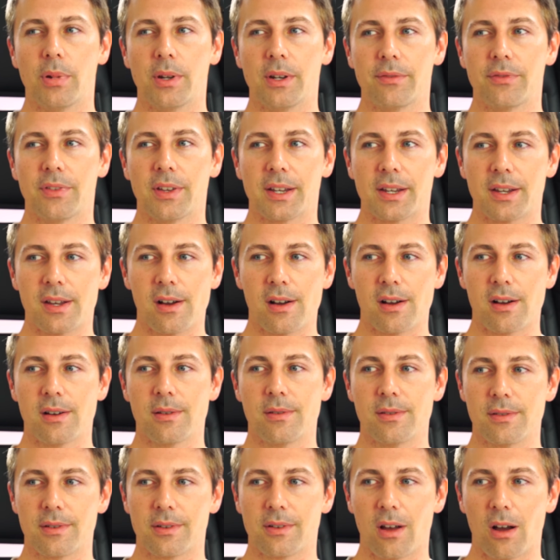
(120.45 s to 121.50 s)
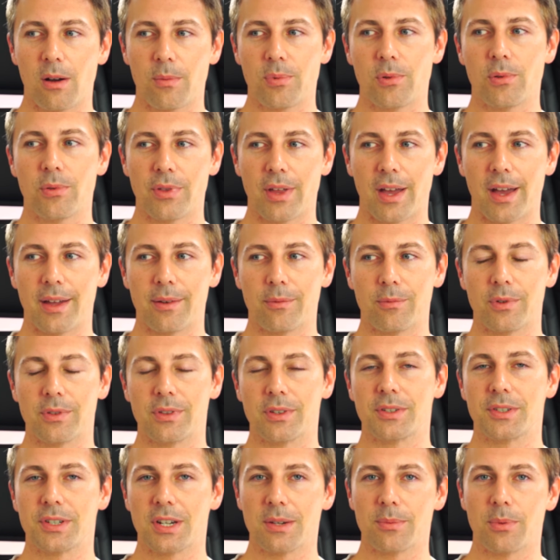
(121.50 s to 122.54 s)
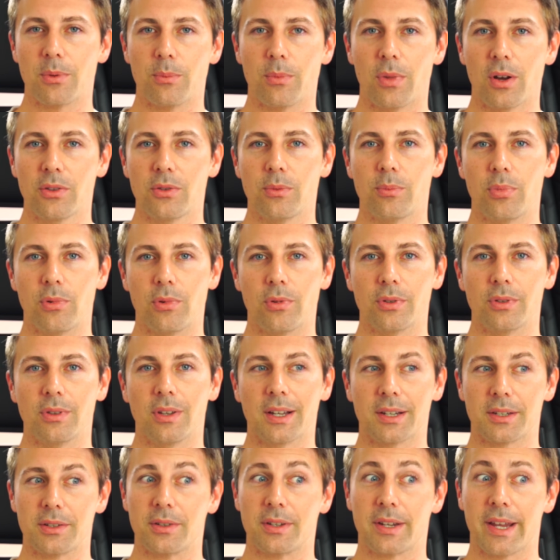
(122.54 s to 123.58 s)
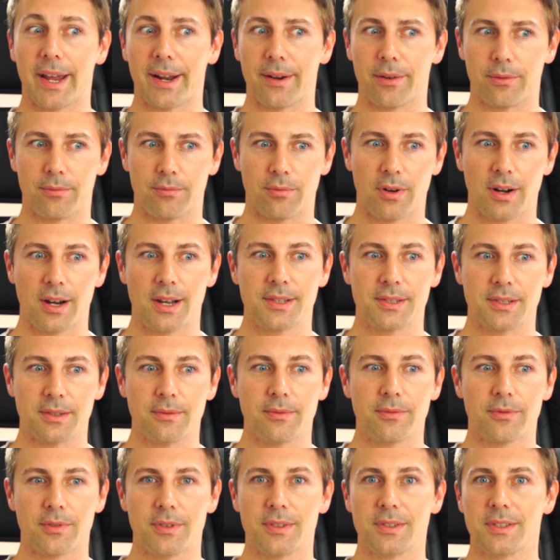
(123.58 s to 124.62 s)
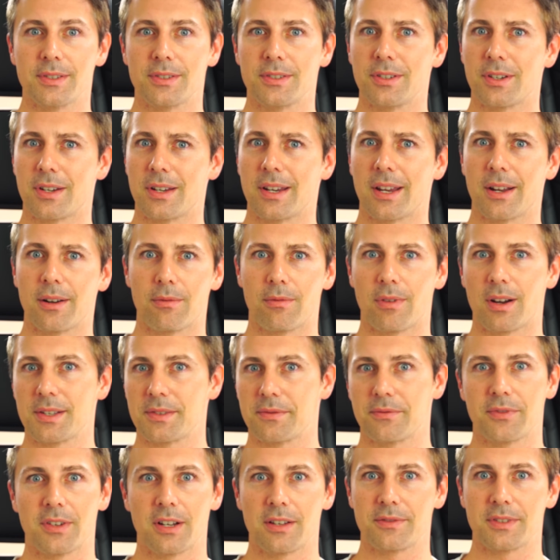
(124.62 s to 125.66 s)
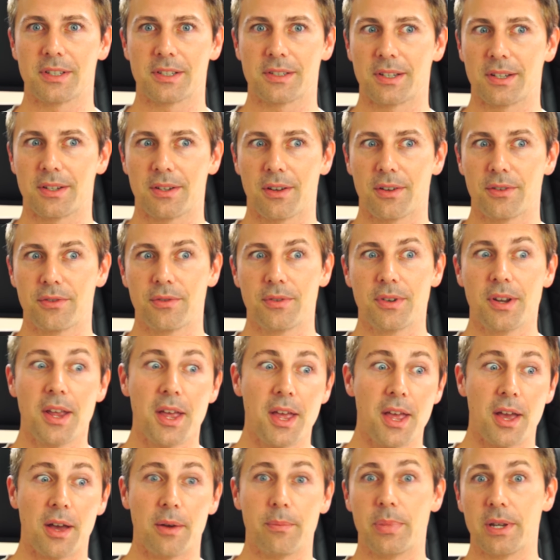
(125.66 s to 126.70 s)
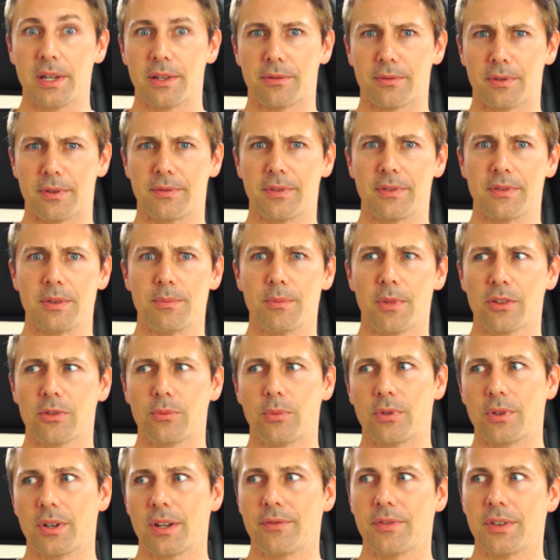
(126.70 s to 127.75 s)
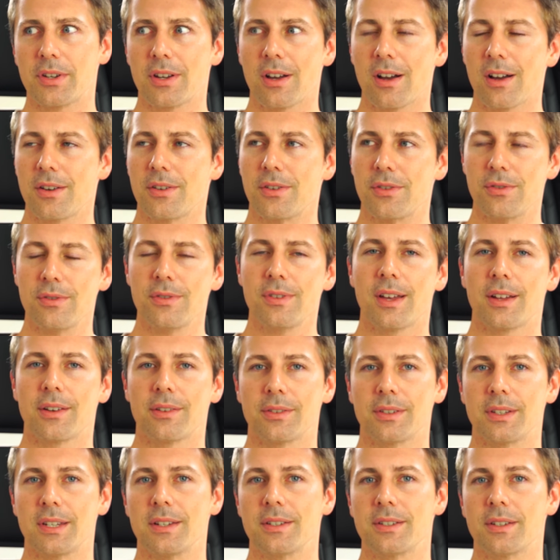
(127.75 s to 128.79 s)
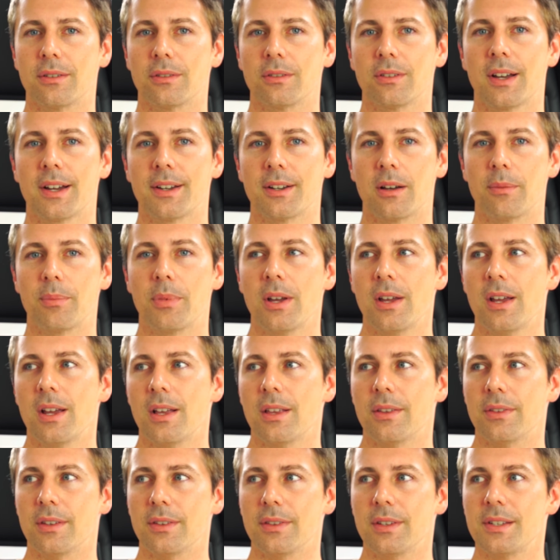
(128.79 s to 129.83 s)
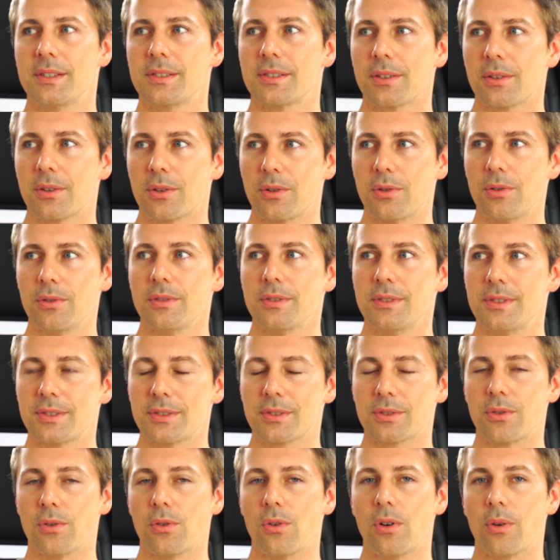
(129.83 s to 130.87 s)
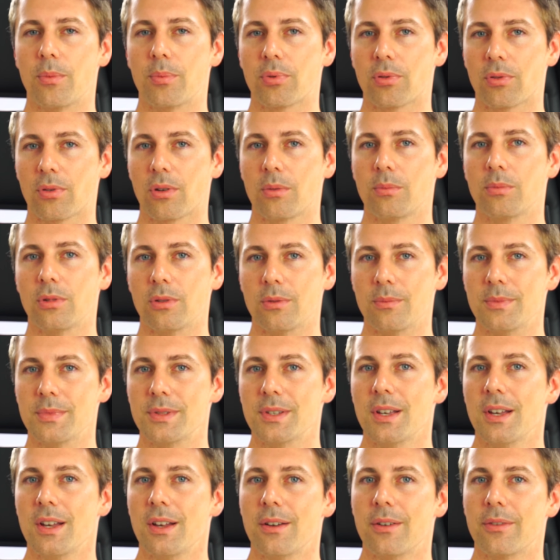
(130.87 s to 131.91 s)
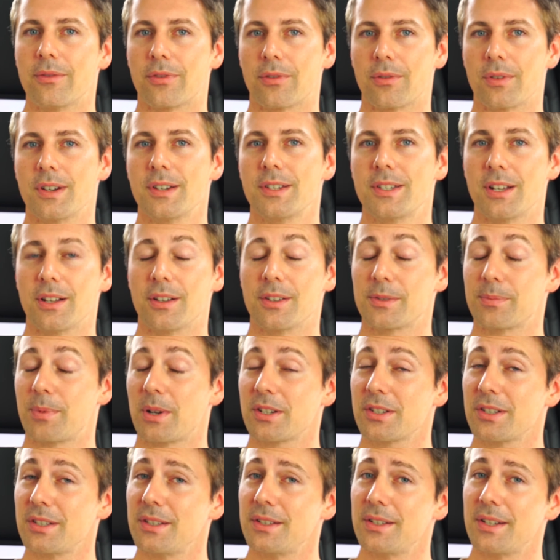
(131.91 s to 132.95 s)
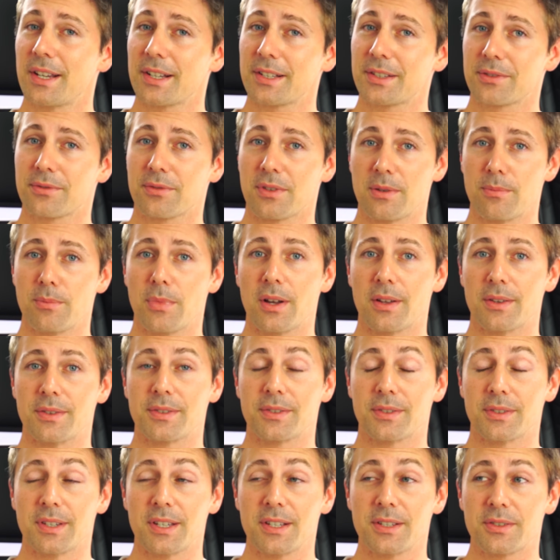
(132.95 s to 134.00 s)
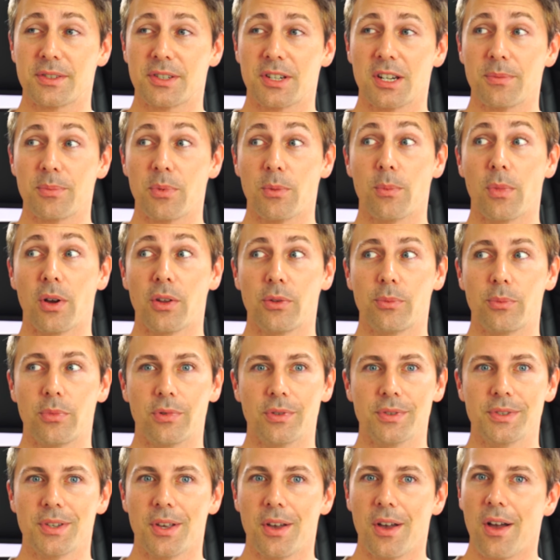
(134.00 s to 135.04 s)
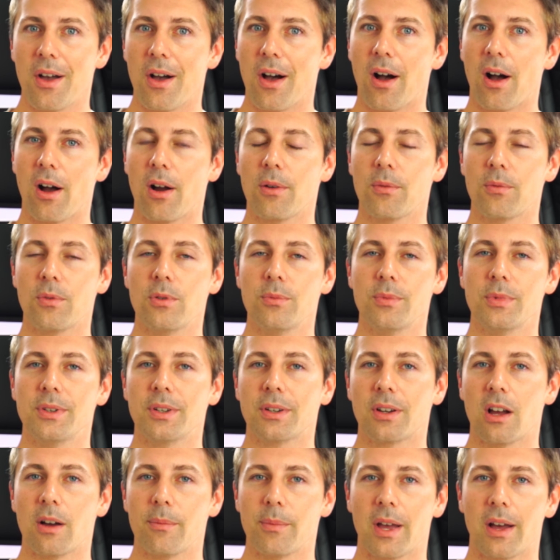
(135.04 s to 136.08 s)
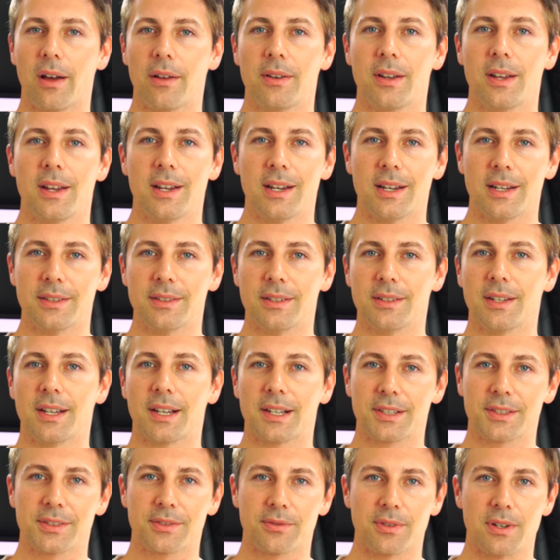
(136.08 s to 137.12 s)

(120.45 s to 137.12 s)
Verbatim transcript: But if they can't couple that with a cheaper motherboard like you can on Ryzen, for instance, you can get a Ryzen 5 1600, a B350 motherboard. If you can't do that on the Intel lineup, then this could score problems for Intel, especially in the next three months. So these cheaper motherboards are rumored to come out in the next